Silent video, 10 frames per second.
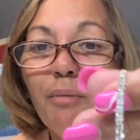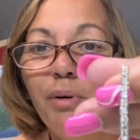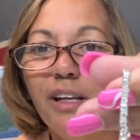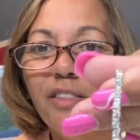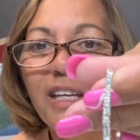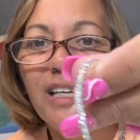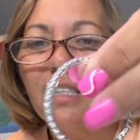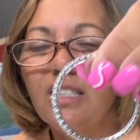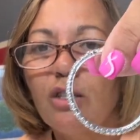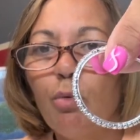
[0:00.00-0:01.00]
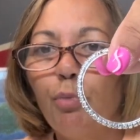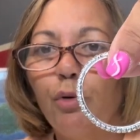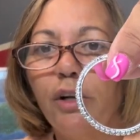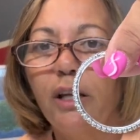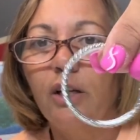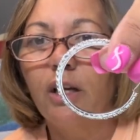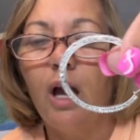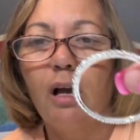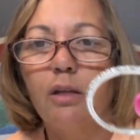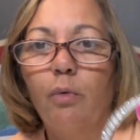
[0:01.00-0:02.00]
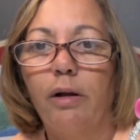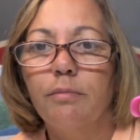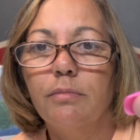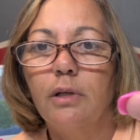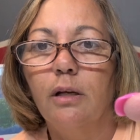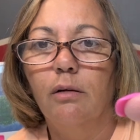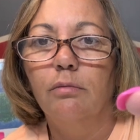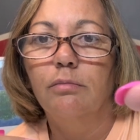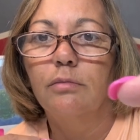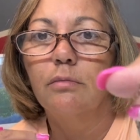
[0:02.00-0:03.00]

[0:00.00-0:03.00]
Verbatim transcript: But I think it's so pretty. I can wear them, you know.